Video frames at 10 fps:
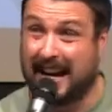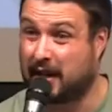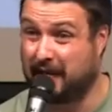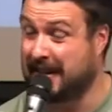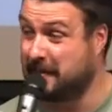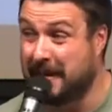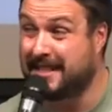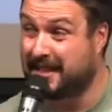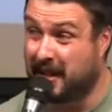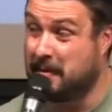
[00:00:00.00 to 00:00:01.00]
sacrifice
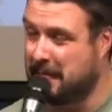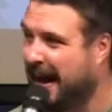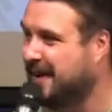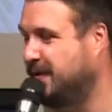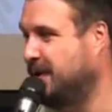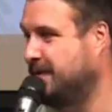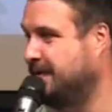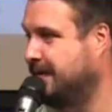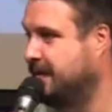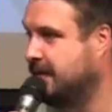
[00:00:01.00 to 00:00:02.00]
means it's going to be painful.